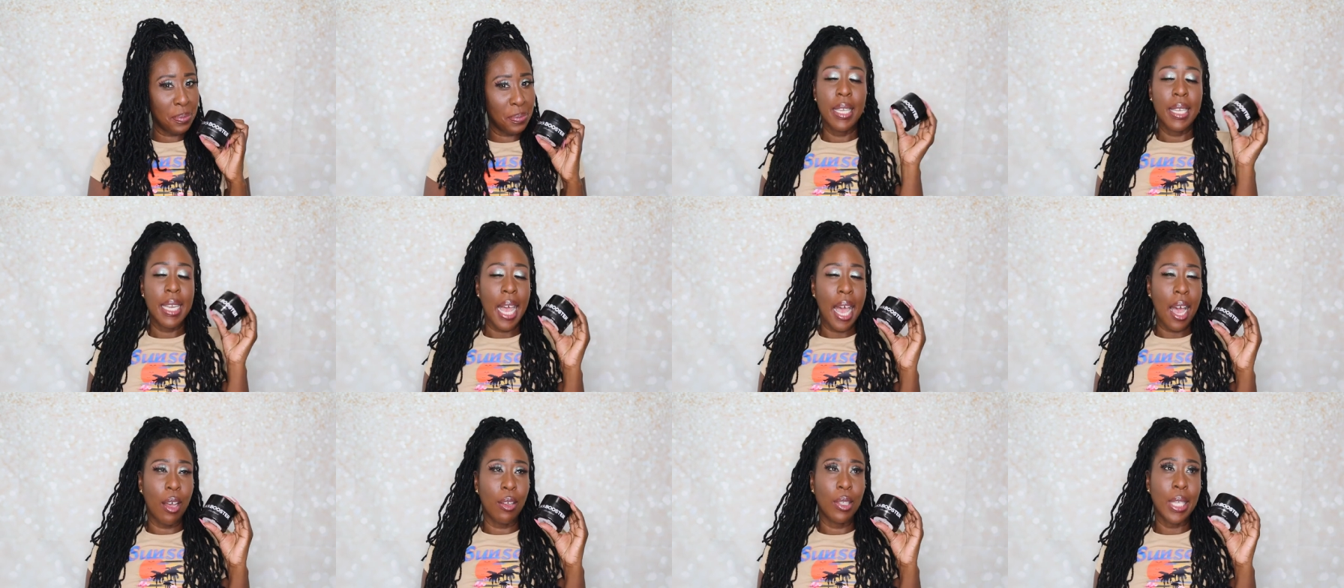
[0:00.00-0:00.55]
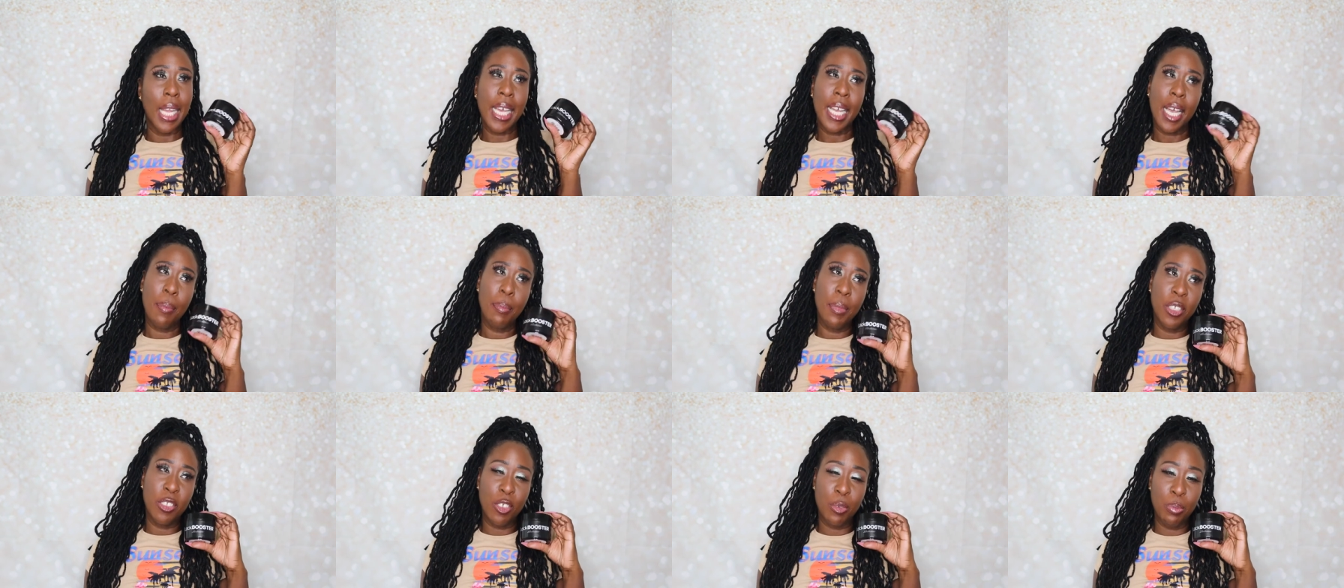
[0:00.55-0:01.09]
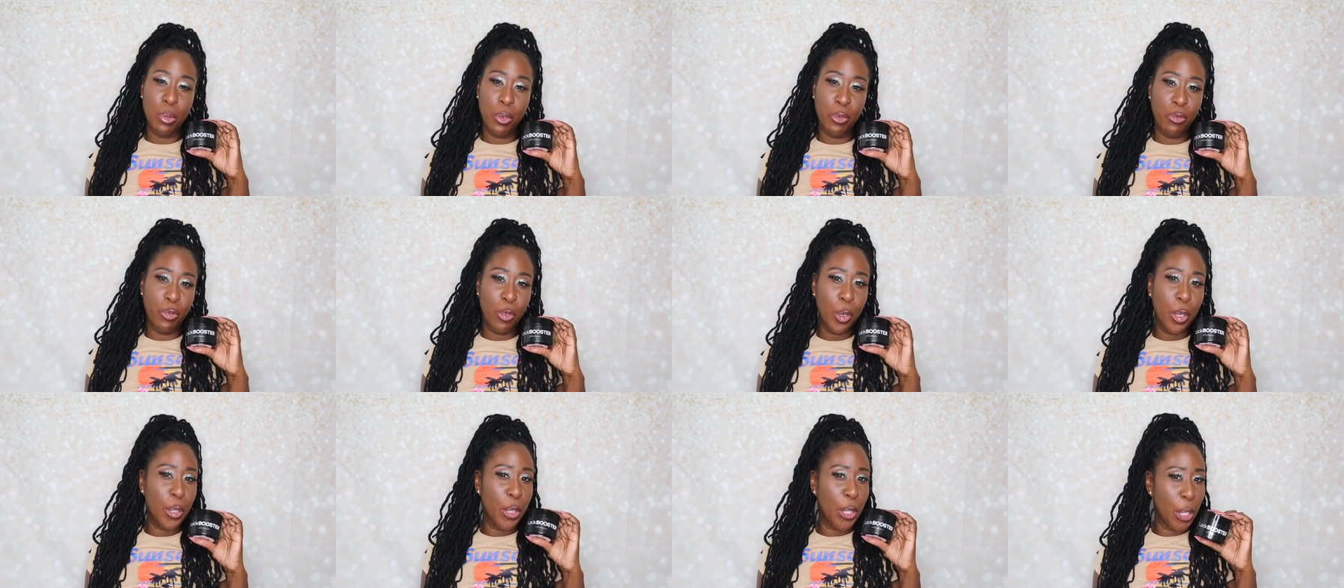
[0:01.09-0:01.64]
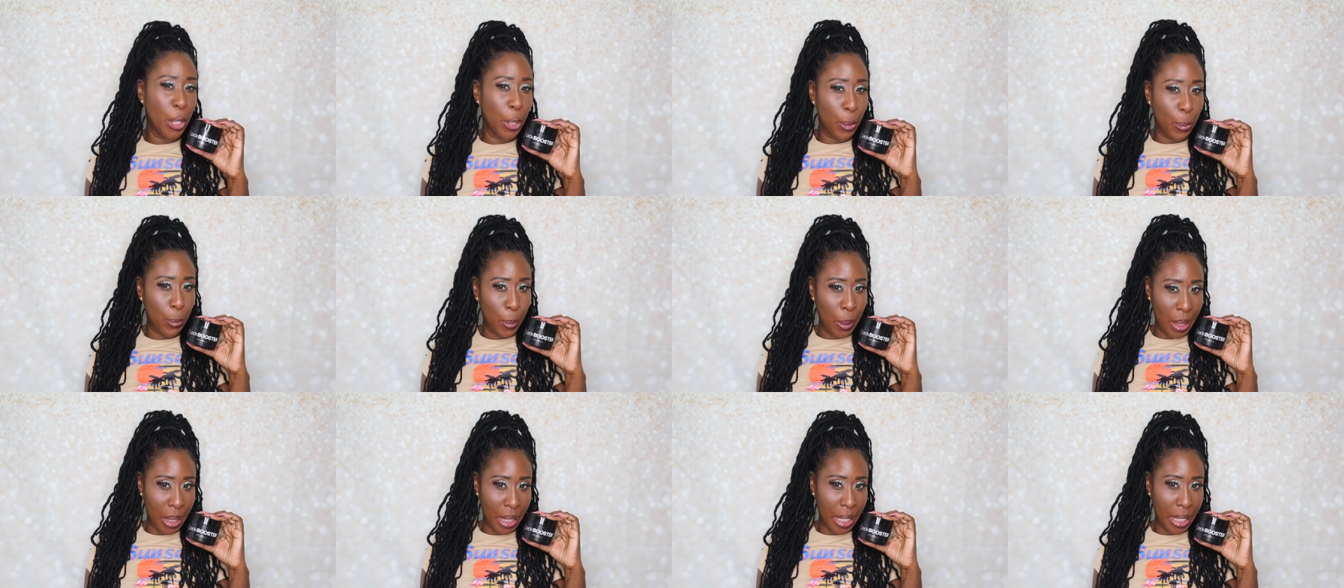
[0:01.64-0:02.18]
Now, like I mentioned before, the
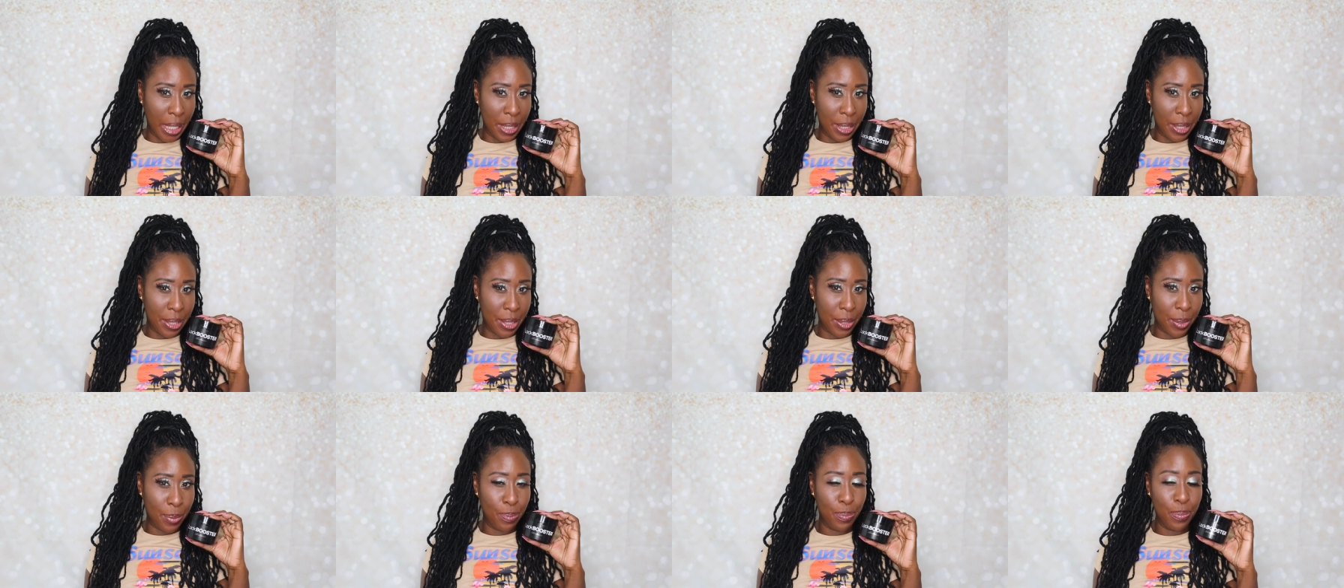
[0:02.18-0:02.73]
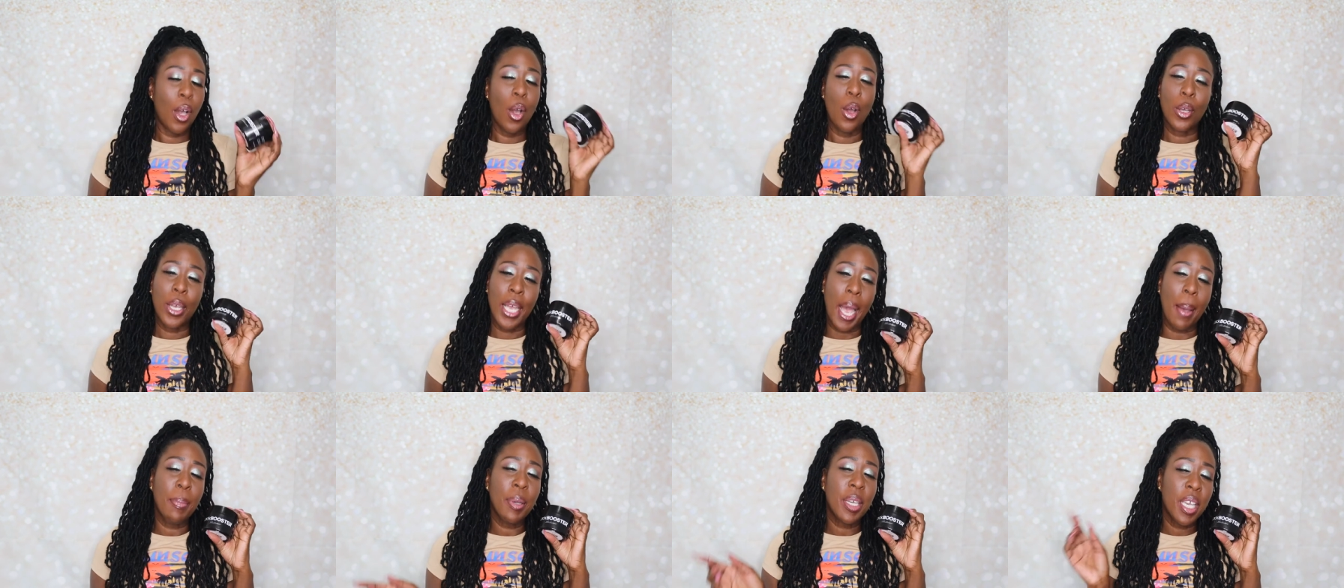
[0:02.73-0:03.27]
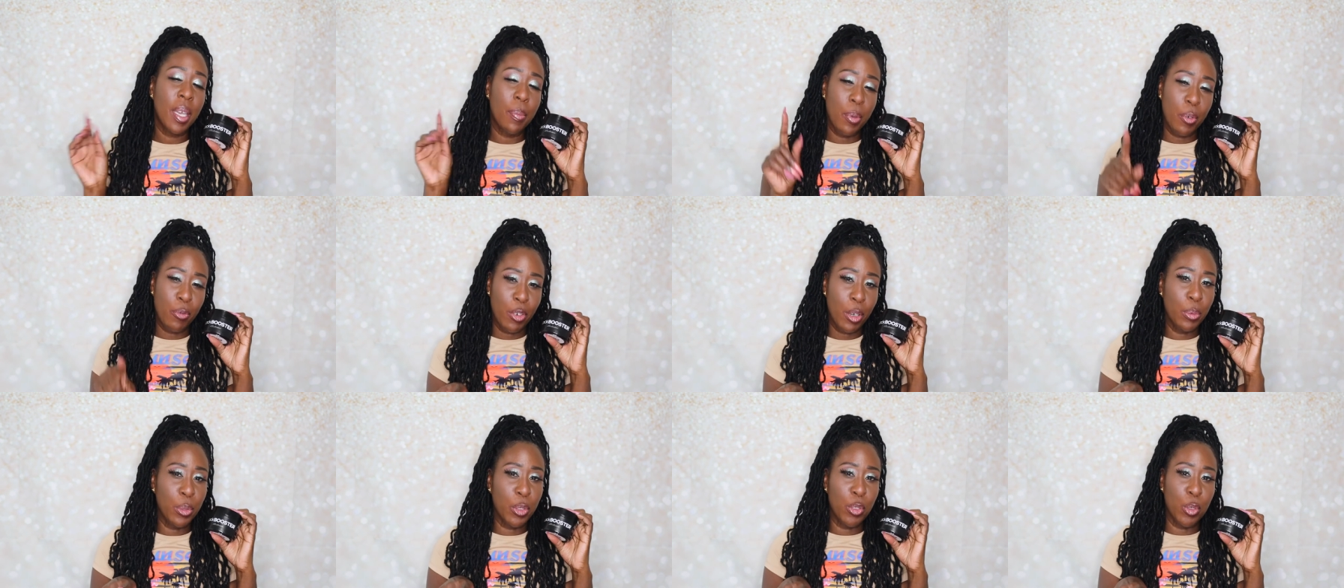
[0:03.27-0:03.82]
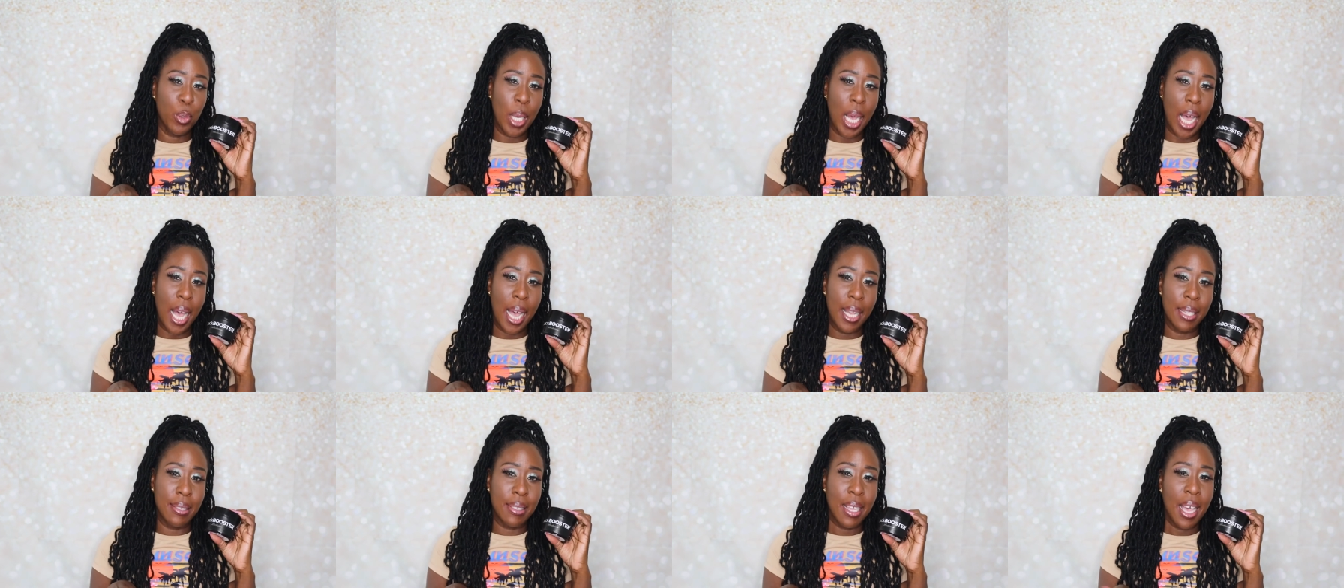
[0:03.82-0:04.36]
ingredients. Okay, I'm gonna keep it real with you
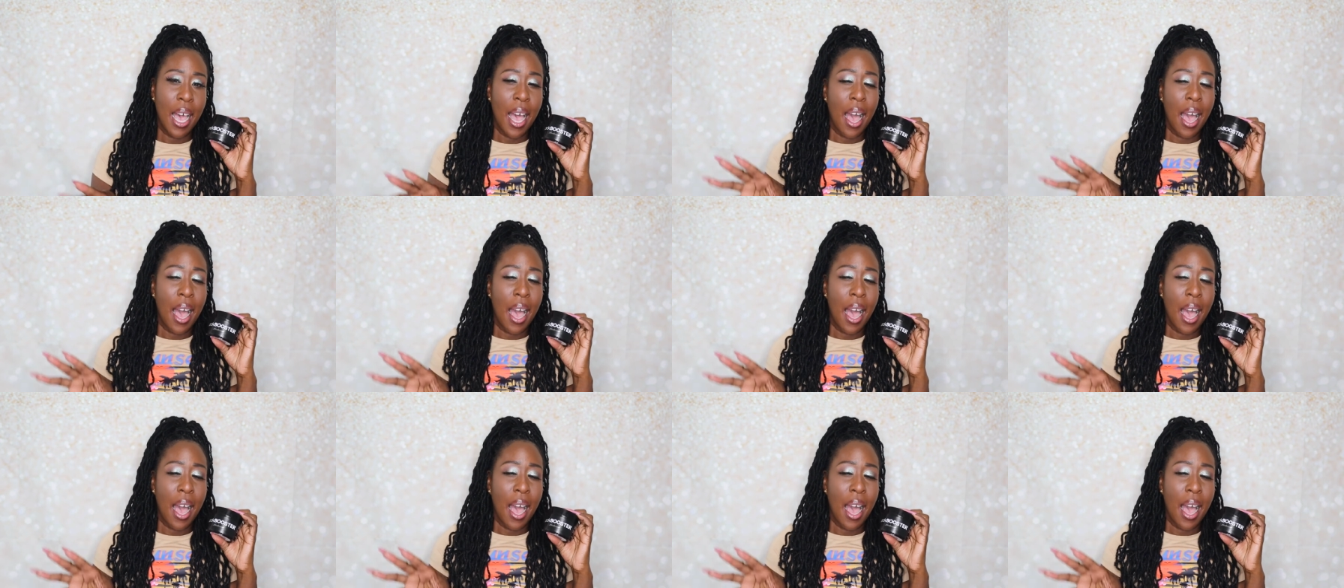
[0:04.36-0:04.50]
guys.